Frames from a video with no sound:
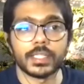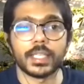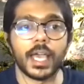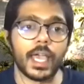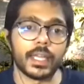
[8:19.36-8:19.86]

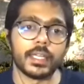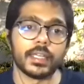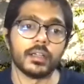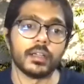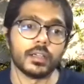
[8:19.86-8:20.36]
add,
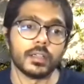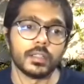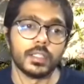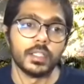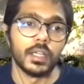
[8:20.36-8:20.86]

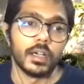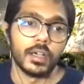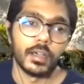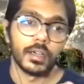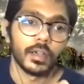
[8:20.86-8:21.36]

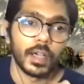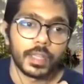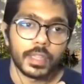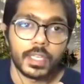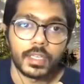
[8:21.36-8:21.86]
I
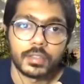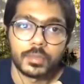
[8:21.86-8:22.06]
think